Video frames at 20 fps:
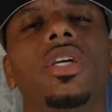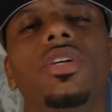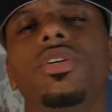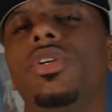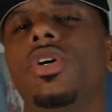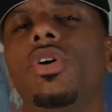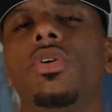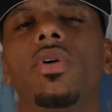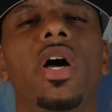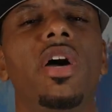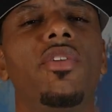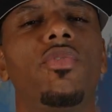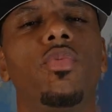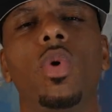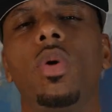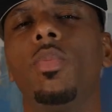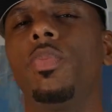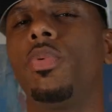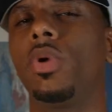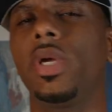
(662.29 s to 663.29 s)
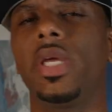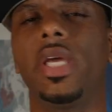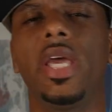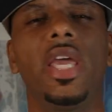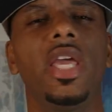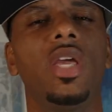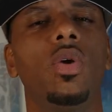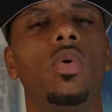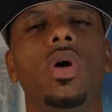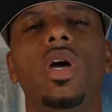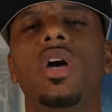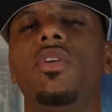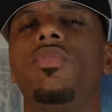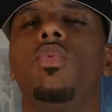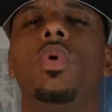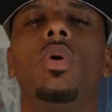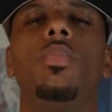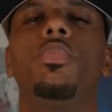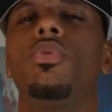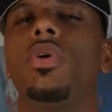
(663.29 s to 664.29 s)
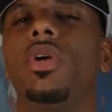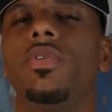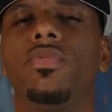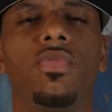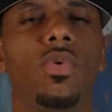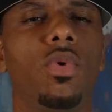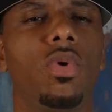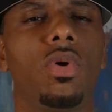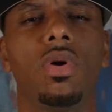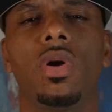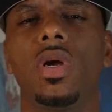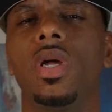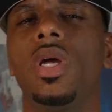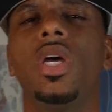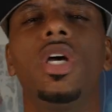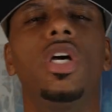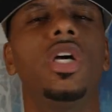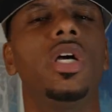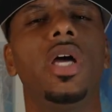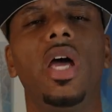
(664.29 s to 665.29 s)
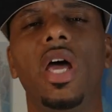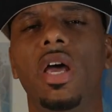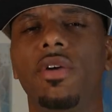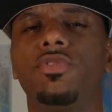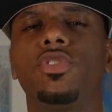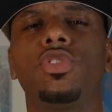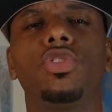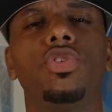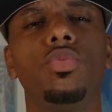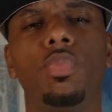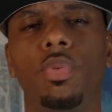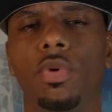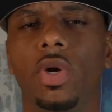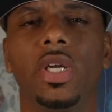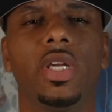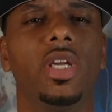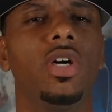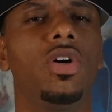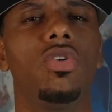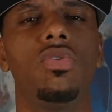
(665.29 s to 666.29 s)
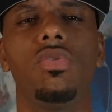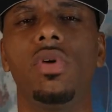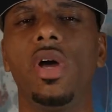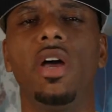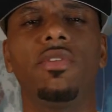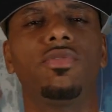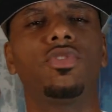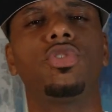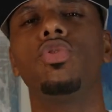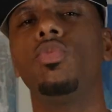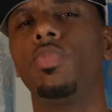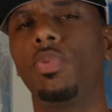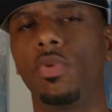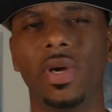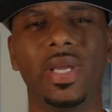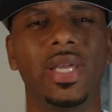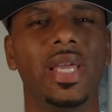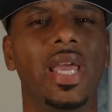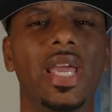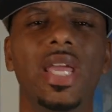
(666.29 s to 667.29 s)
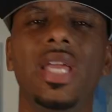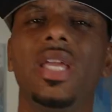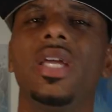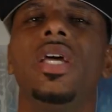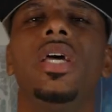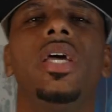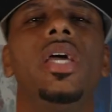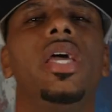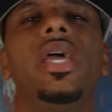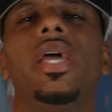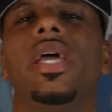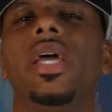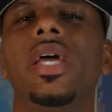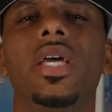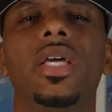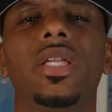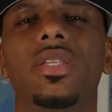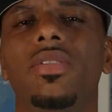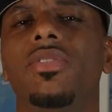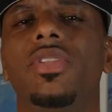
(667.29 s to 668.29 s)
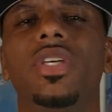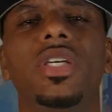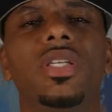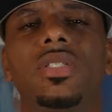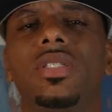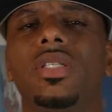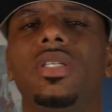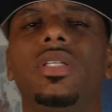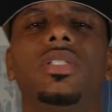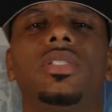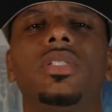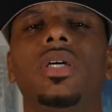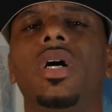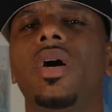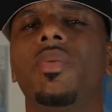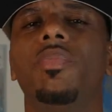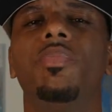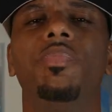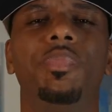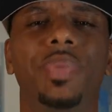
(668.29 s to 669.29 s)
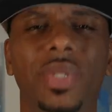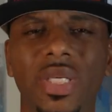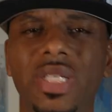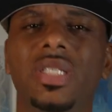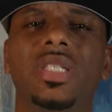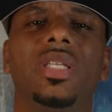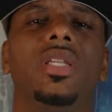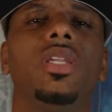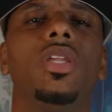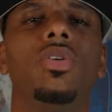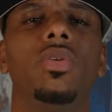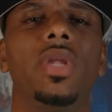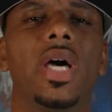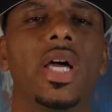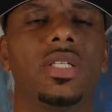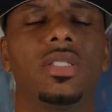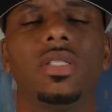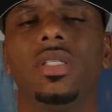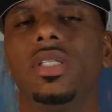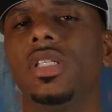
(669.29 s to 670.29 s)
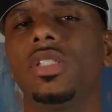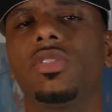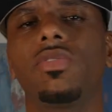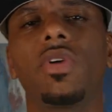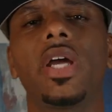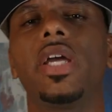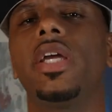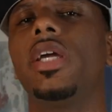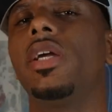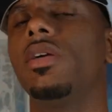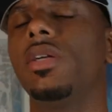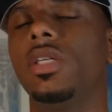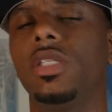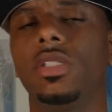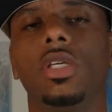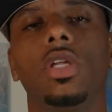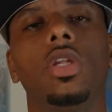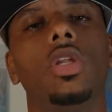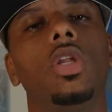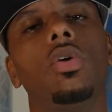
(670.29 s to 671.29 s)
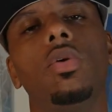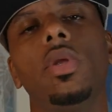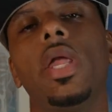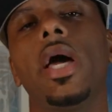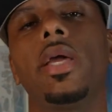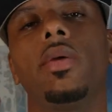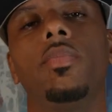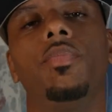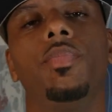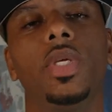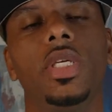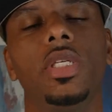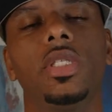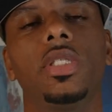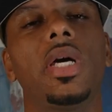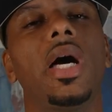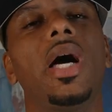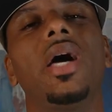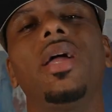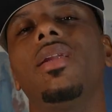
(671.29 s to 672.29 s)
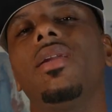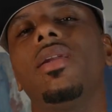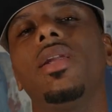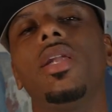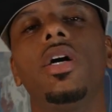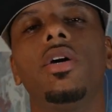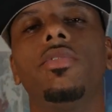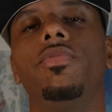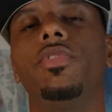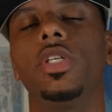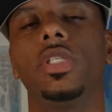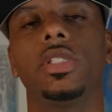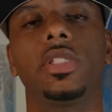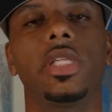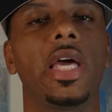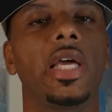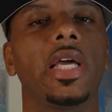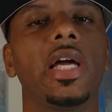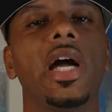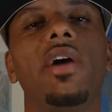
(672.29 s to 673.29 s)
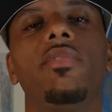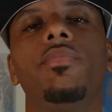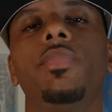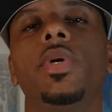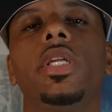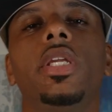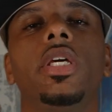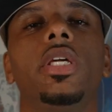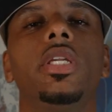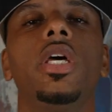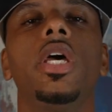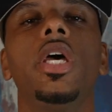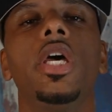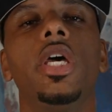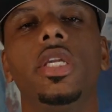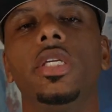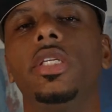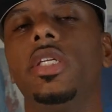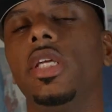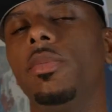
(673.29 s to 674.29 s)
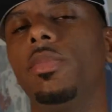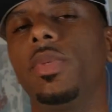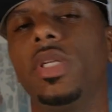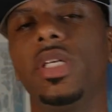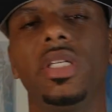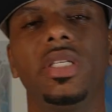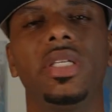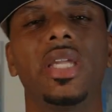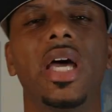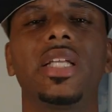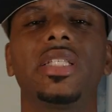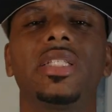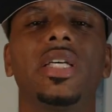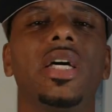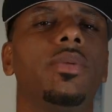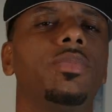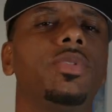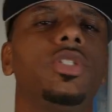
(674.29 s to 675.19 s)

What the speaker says: you know, f1.8, f1.4, f2.0, f2.8, and this is a beast in low light. So this right here is a low light beast. I love this. Like, I've been in dim lit nighttime